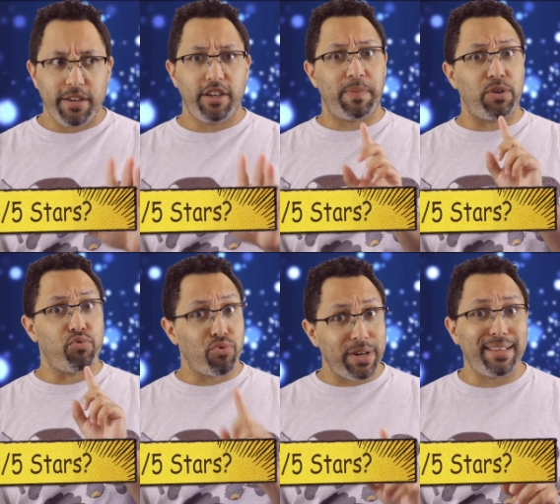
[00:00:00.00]
you need to be
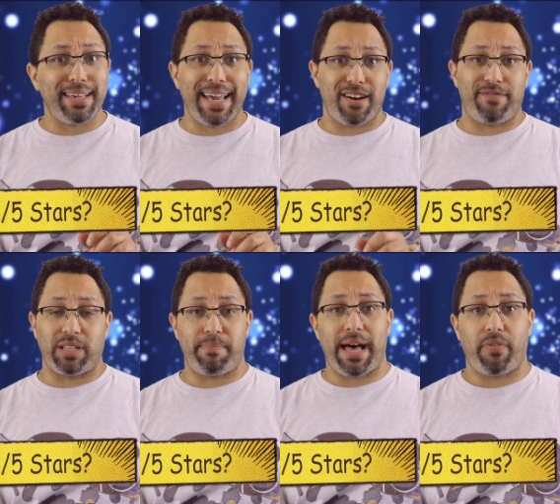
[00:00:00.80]
really
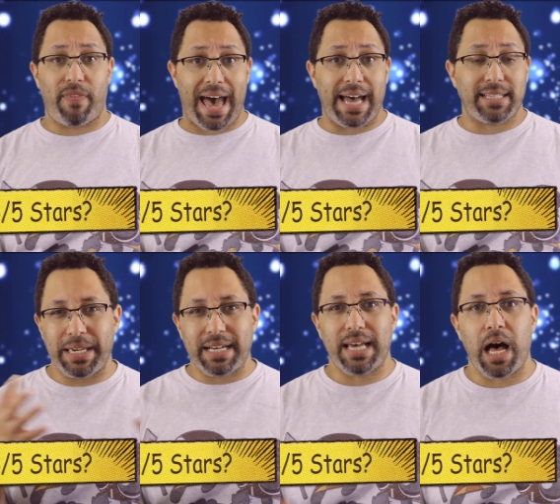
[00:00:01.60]
careful about that,
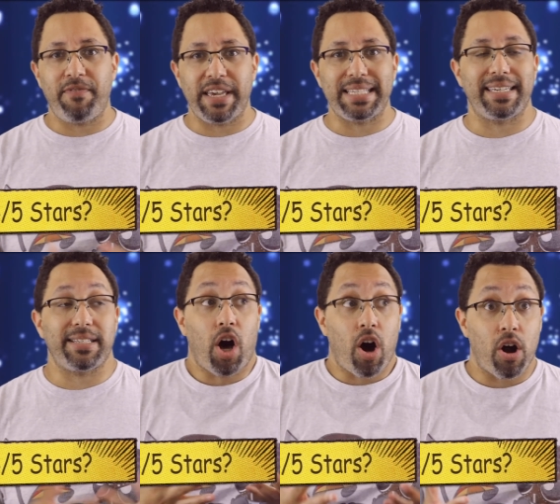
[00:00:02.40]
because obviously
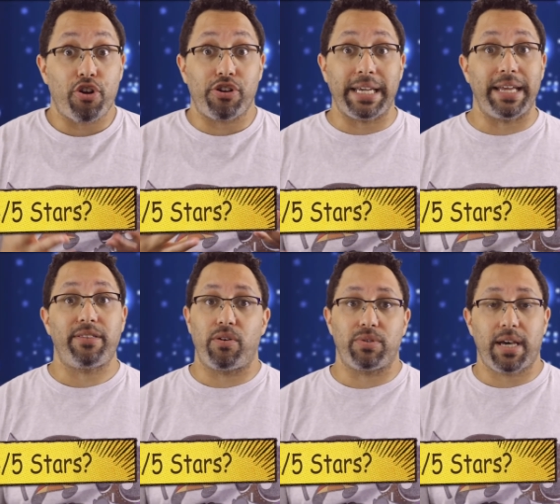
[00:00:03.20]
it's harder to
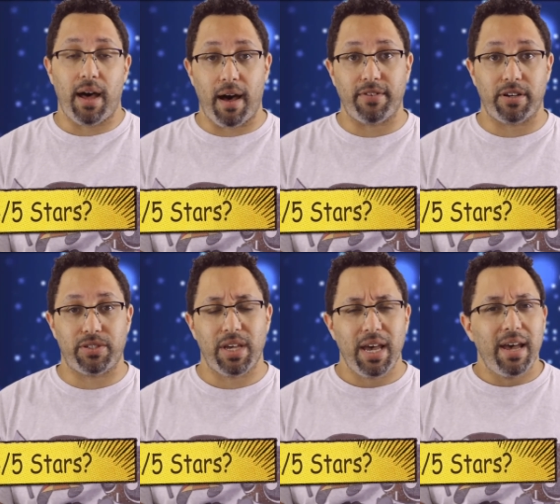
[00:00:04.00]
get those
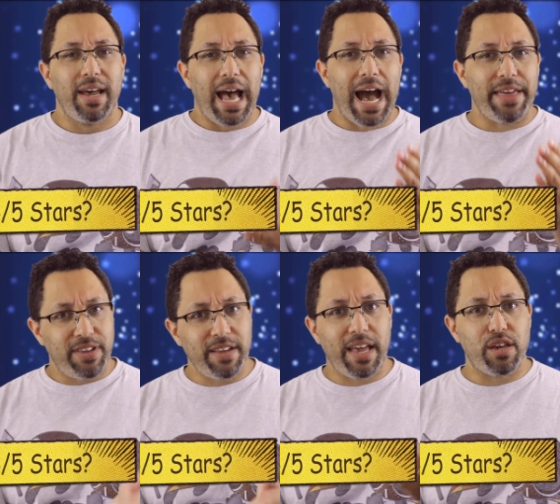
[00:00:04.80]
covers. I
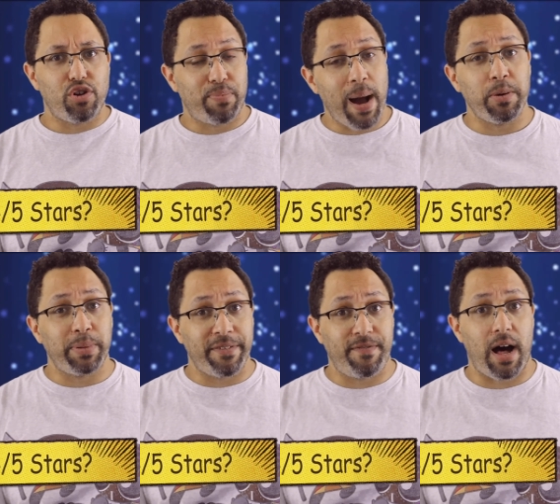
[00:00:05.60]
think that you could
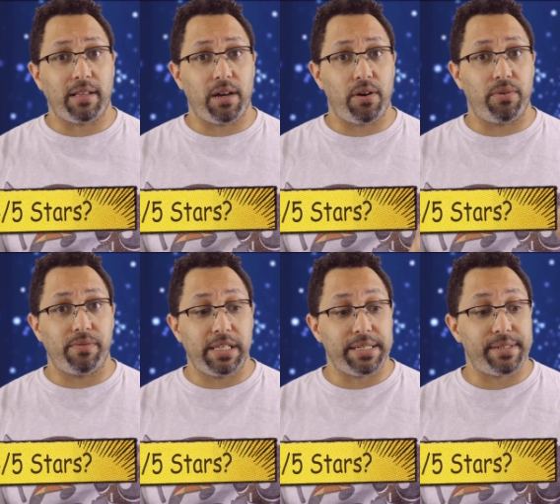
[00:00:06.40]
probably follow
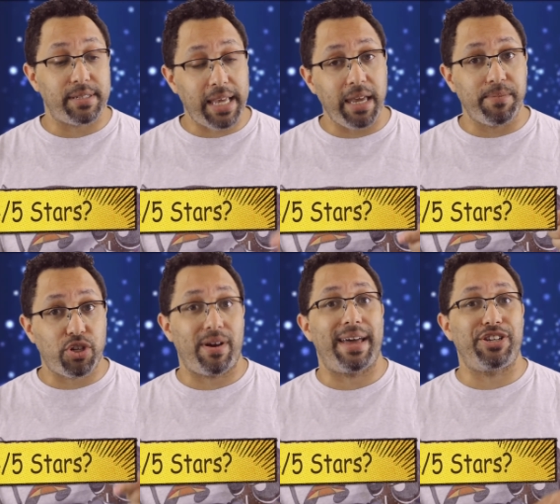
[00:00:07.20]
the same
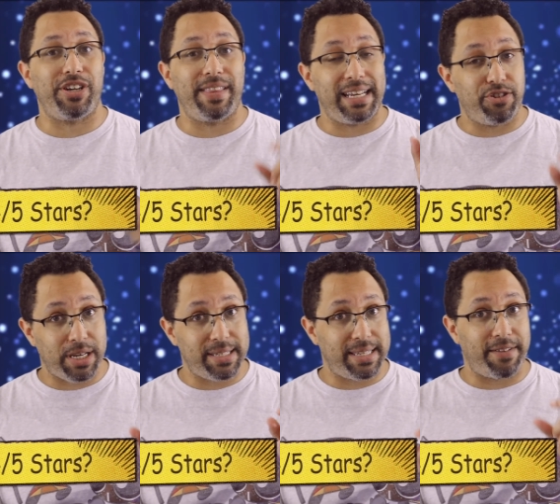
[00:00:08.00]
strategy that I
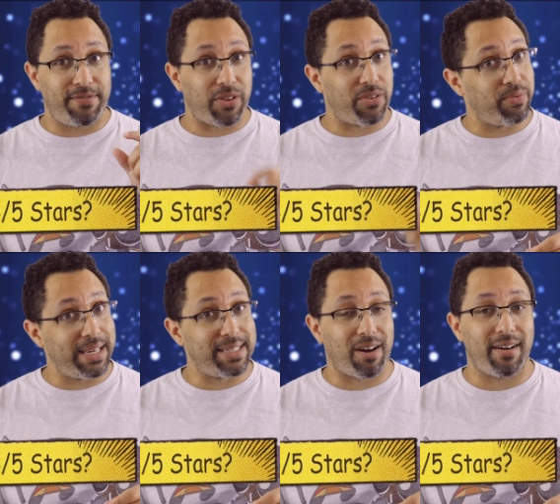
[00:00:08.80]
just said for the
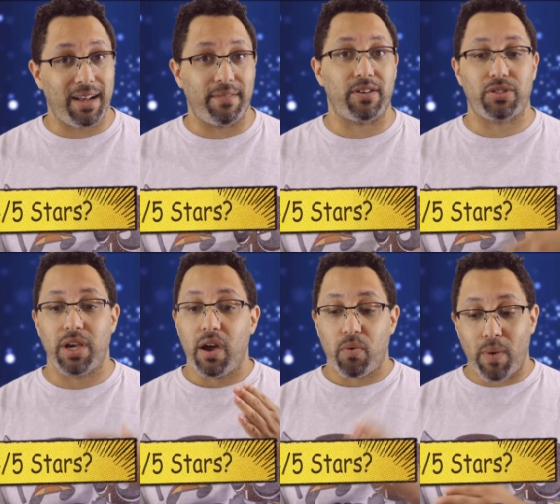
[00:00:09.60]
three star covers.
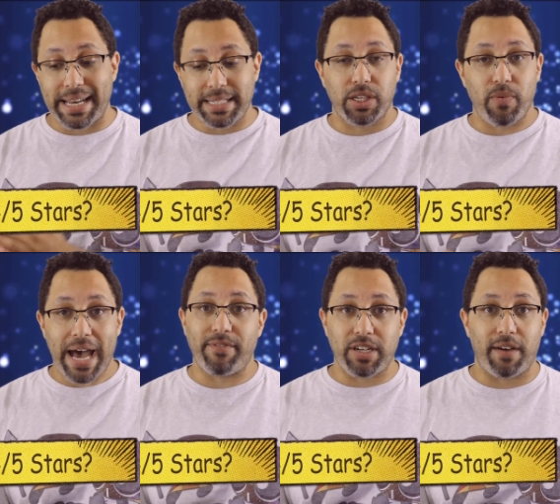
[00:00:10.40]
Wait until you
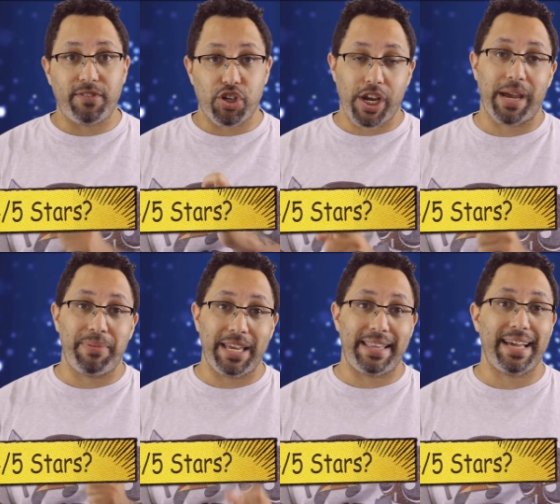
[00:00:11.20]
have enough to
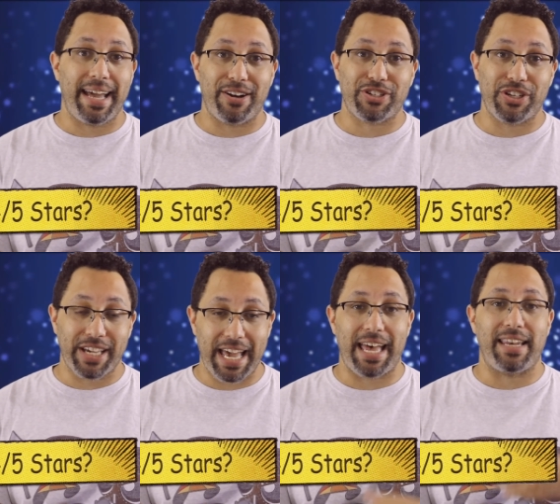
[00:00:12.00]
champion that character
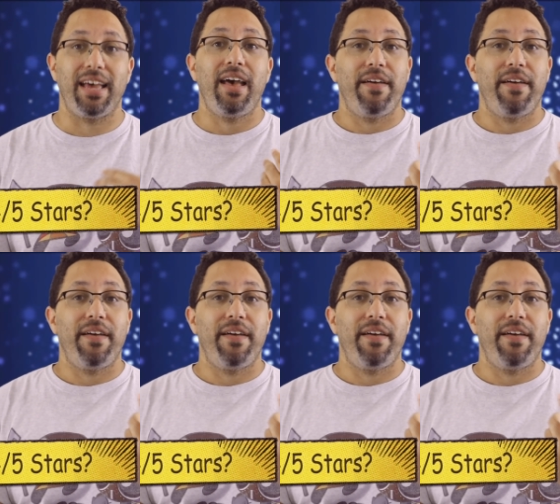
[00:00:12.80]
again,